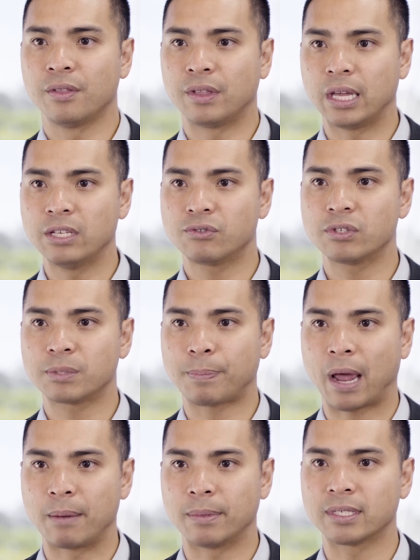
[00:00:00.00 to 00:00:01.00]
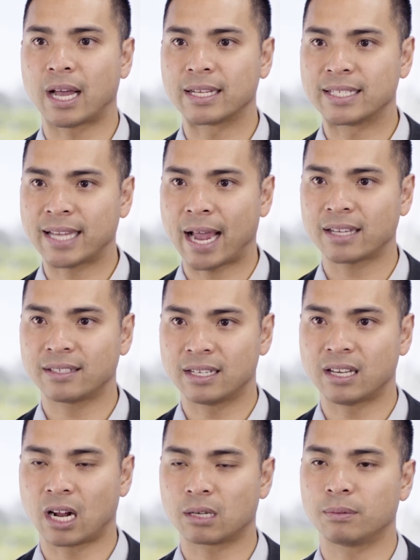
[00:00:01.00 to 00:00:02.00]
the interest payments are tax
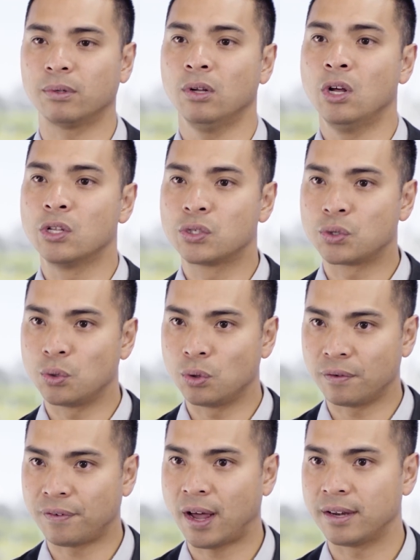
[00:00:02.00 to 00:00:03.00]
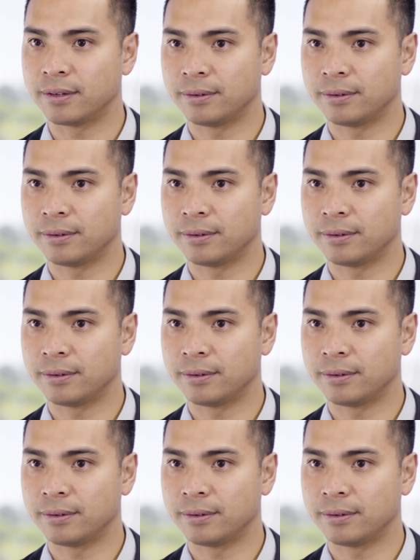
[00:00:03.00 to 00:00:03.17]
deductible to the fund.